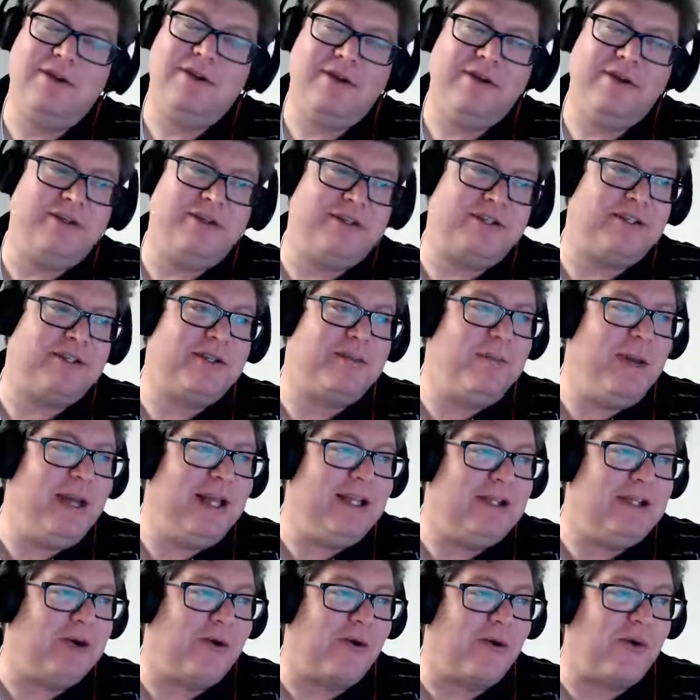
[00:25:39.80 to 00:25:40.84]
He's
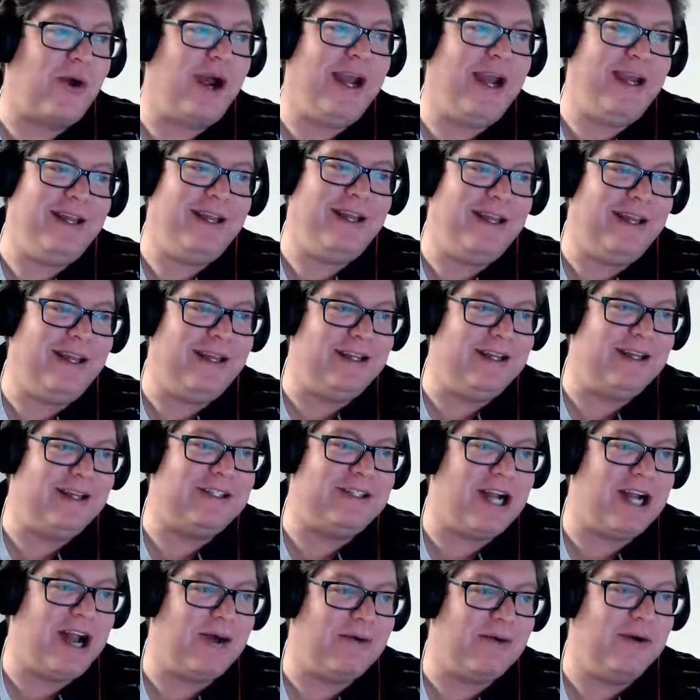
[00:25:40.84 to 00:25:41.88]
been great in the
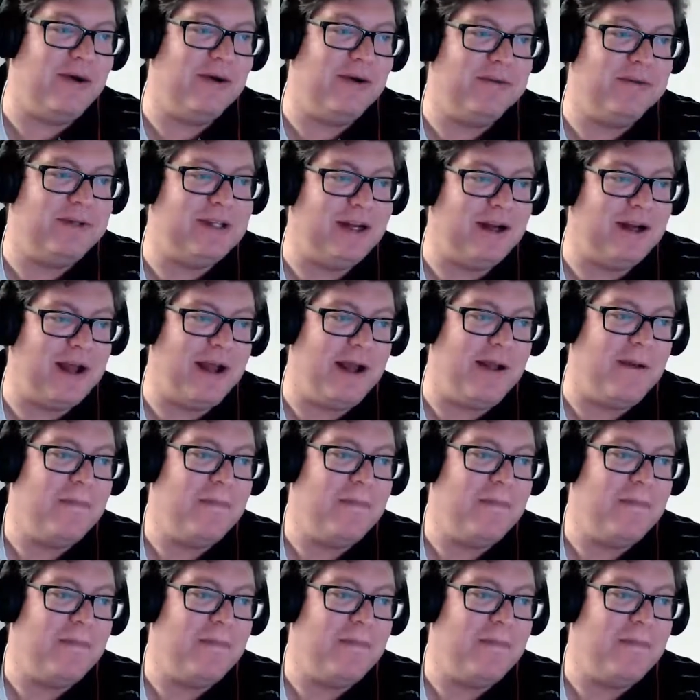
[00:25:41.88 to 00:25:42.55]
chat room today.